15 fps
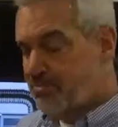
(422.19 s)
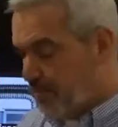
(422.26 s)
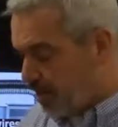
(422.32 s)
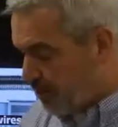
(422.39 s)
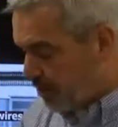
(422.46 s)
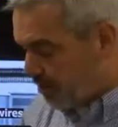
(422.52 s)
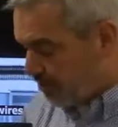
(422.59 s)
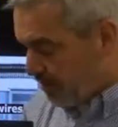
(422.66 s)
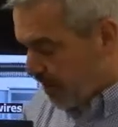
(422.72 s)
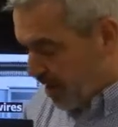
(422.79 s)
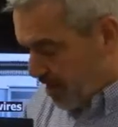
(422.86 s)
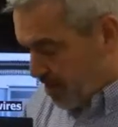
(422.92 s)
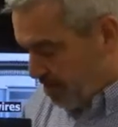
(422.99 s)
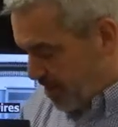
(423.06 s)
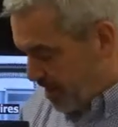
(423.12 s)
motor.
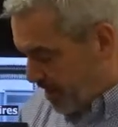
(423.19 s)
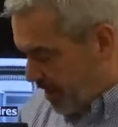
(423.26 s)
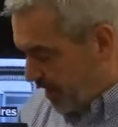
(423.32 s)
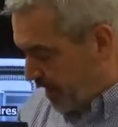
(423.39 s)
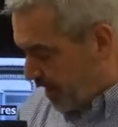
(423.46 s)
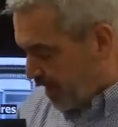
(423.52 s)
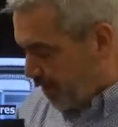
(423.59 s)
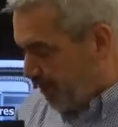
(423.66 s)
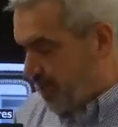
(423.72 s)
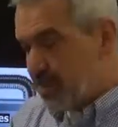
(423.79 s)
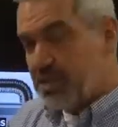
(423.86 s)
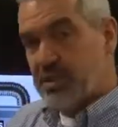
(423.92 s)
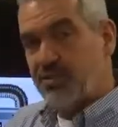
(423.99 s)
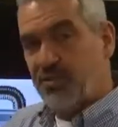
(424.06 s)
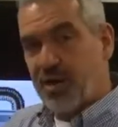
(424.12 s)
But again,
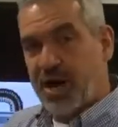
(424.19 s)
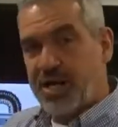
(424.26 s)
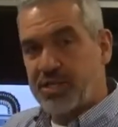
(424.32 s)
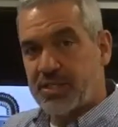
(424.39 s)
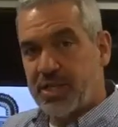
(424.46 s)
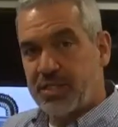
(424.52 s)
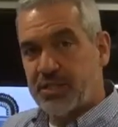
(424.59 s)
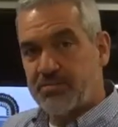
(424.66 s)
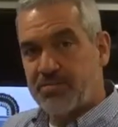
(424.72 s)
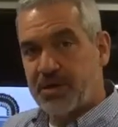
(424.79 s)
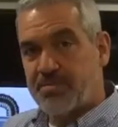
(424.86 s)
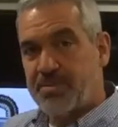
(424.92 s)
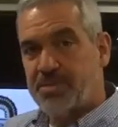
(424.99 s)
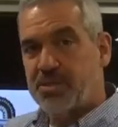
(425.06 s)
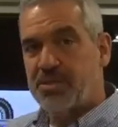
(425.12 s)
this is for isolation
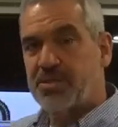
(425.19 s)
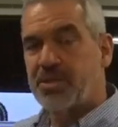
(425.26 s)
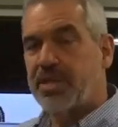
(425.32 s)
purposes.